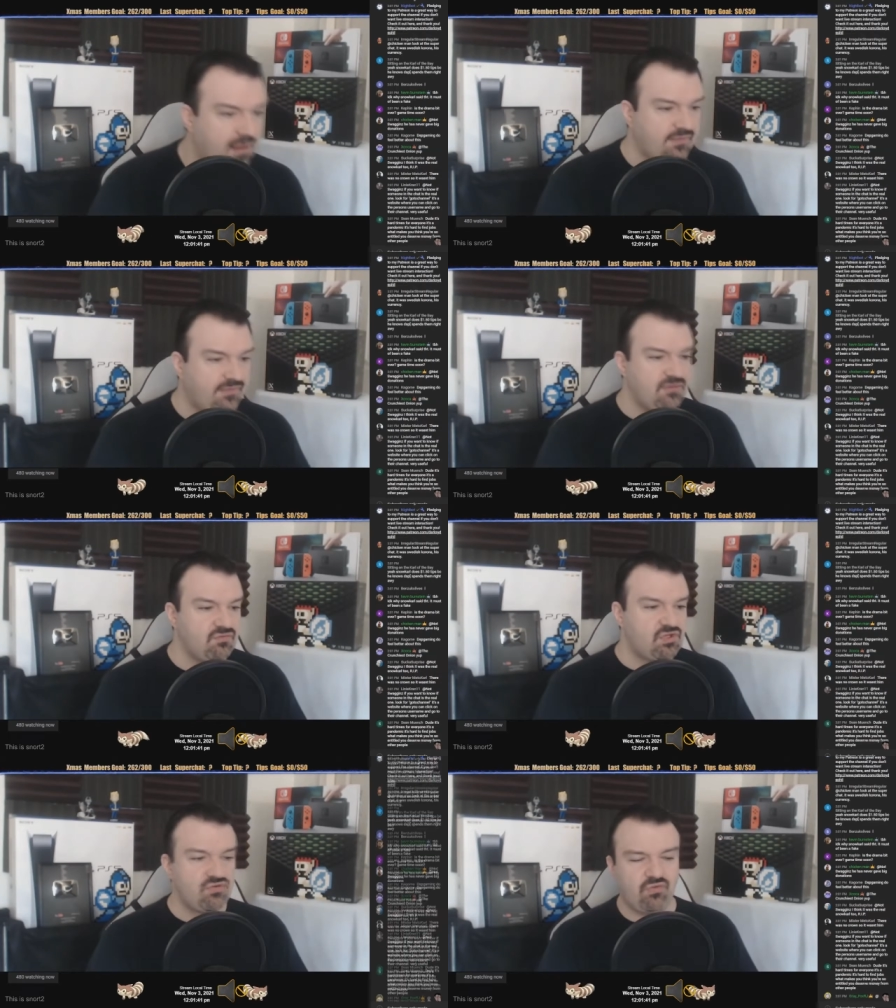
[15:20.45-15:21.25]
as in you
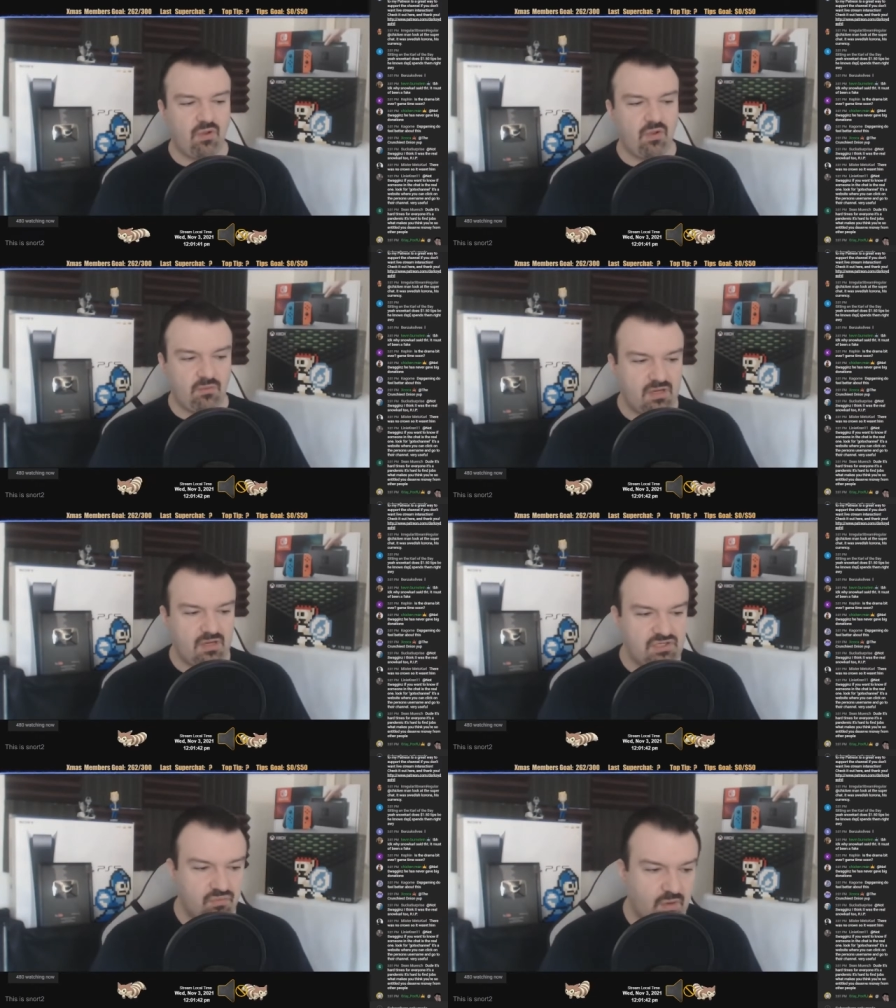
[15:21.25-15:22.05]
choose what
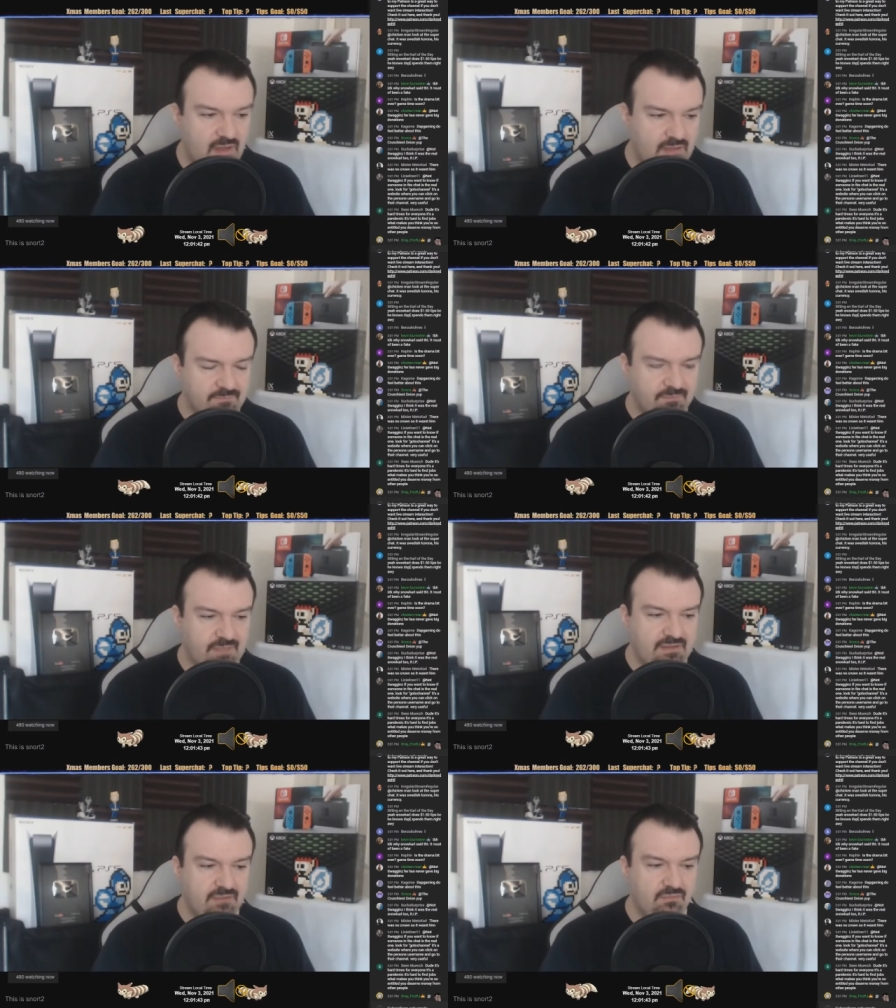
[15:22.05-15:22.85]
upgrades you want,
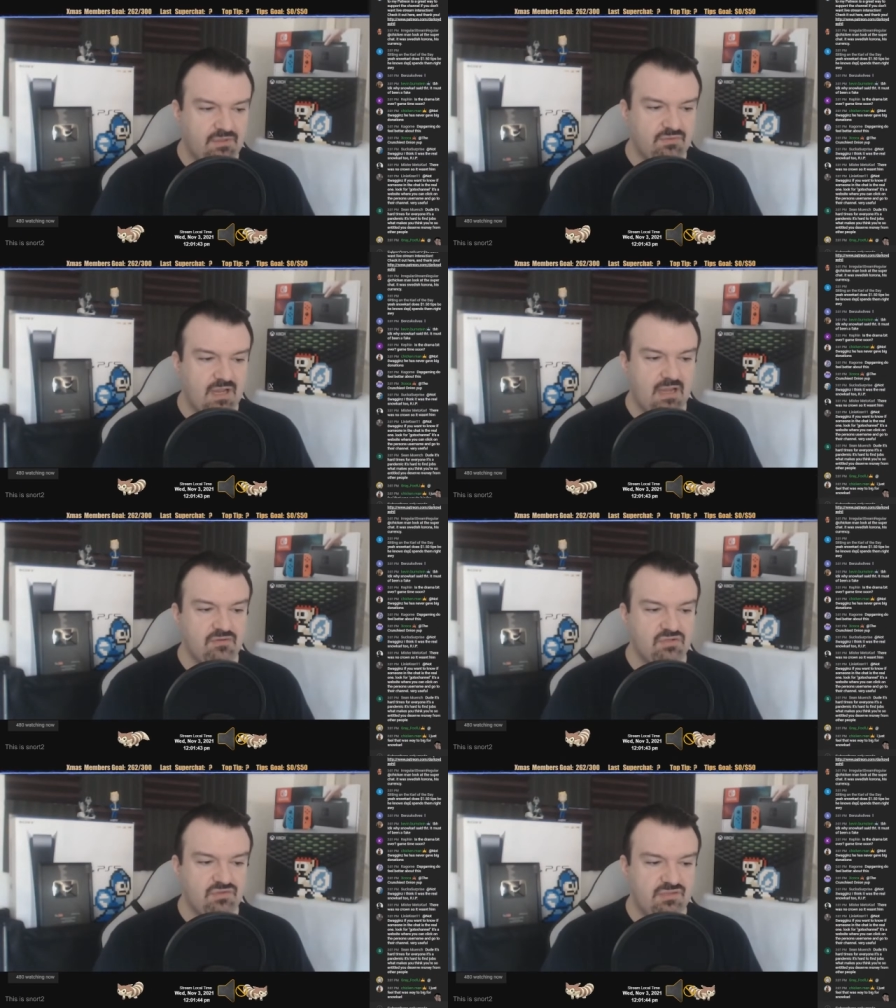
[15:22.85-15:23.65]
and then when you die,
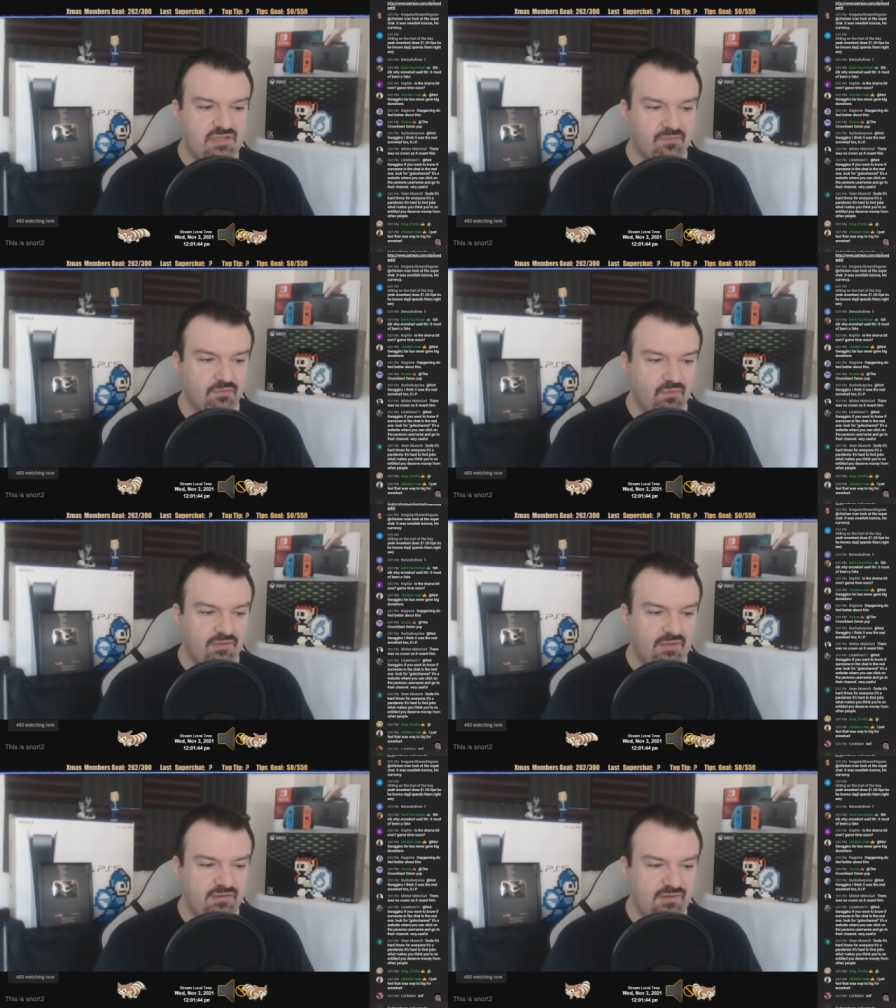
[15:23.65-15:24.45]
you choose different
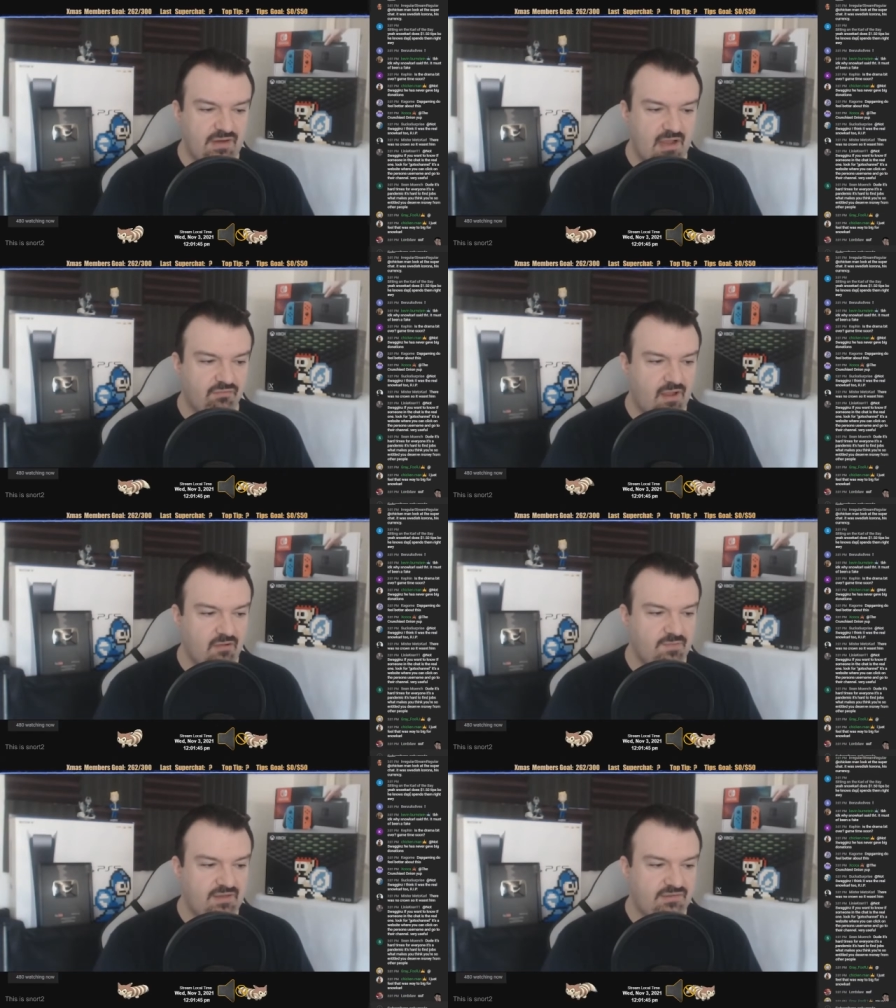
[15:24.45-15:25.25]
ones, and it's not
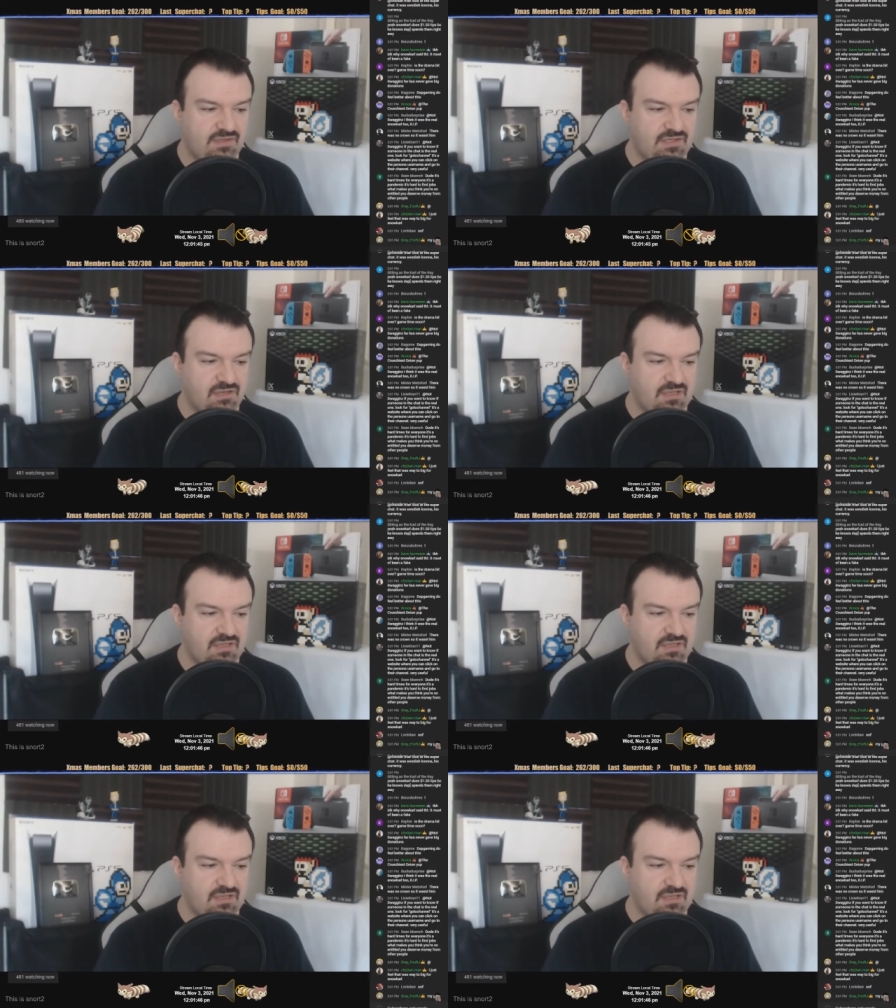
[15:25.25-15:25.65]
round-based this year.